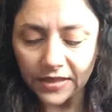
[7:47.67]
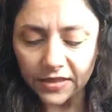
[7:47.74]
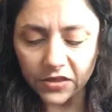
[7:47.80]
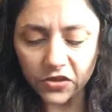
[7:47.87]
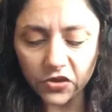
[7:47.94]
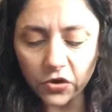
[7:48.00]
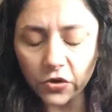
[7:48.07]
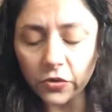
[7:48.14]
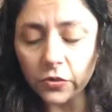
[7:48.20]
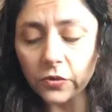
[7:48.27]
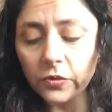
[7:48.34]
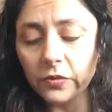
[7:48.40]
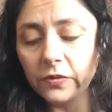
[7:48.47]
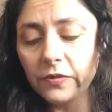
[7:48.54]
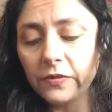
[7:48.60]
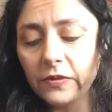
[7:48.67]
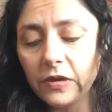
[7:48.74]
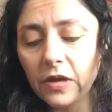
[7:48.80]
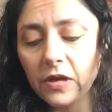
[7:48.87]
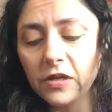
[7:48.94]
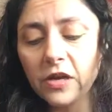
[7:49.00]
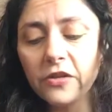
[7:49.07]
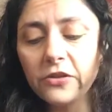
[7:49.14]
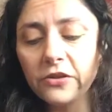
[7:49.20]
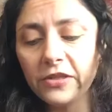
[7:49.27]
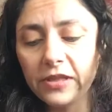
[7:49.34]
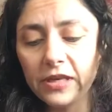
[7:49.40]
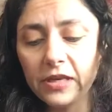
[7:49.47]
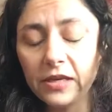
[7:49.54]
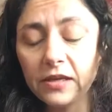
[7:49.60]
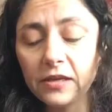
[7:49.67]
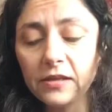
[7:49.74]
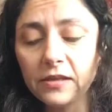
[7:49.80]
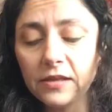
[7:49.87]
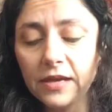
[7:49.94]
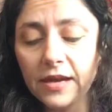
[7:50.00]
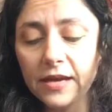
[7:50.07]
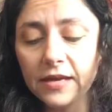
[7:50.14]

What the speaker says: So another thing